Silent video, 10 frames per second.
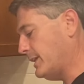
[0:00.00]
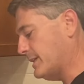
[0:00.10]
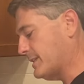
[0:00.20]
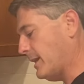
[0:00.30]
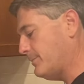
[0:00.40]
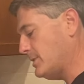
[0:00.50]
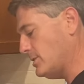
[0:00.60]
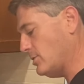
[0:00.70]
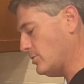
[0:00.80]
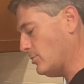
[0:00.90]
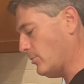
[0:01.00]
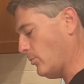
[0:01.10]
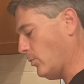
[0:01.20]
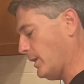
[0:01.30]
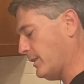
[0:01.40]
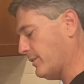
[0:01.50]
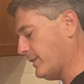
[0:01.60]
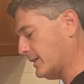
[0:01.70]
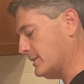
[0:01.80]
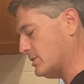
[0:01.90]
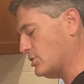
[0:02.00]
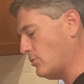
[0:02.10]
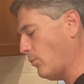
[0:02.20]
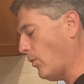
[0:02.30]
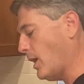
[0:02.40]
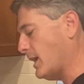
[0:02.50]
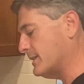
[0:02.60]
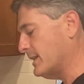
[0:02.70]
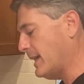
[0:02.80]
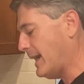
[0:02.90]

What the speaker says: it's up to you what thickness you want.